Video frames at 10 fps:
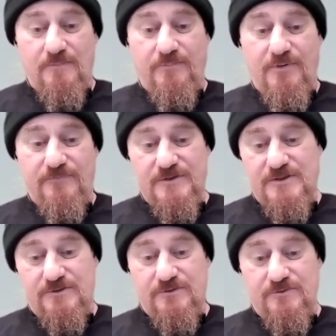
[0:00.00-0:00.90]

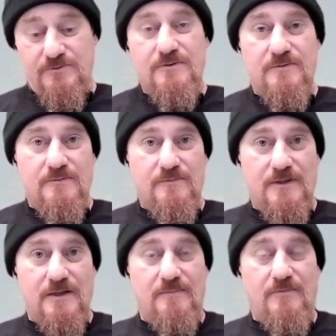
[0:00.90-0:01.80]
previous to
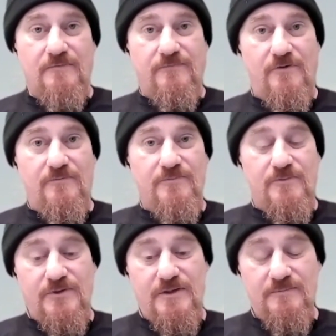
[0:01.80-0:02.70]
my involvement
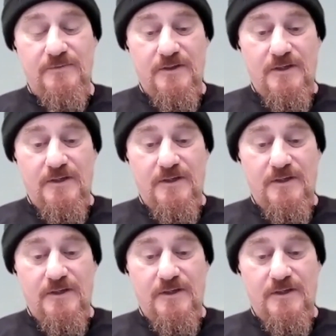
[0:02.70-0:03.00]
with him.